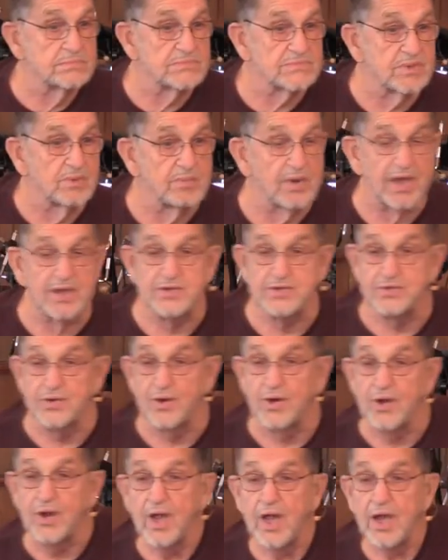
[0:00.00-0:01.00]
Somebody
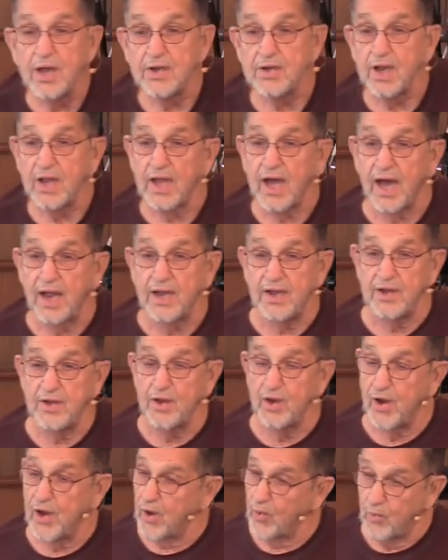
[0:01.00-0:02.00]
sure got in
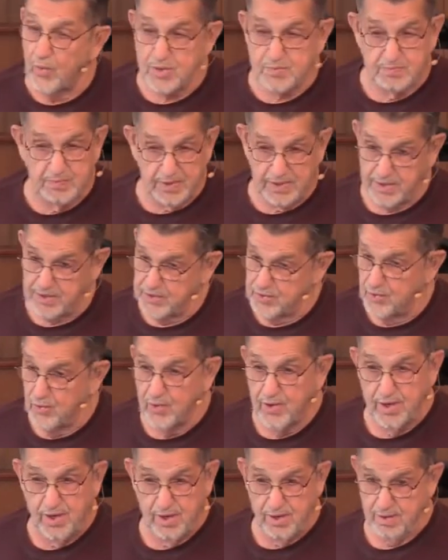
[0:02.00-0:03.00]
your and whispered in
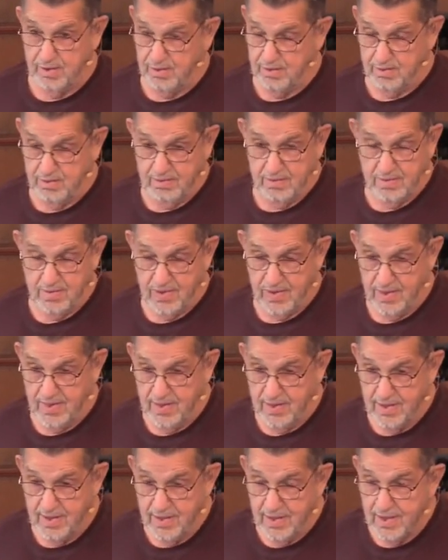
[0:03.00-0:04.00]
your ear.
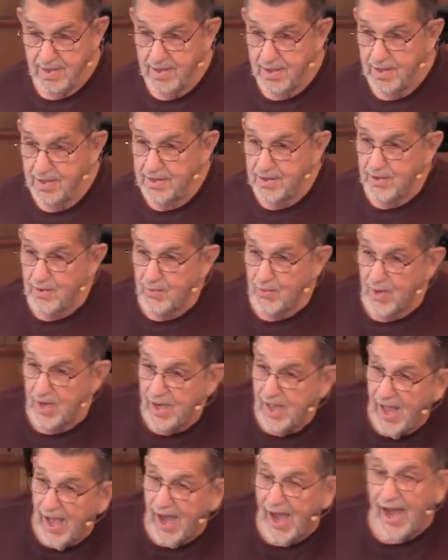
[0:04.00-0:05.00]
You know what?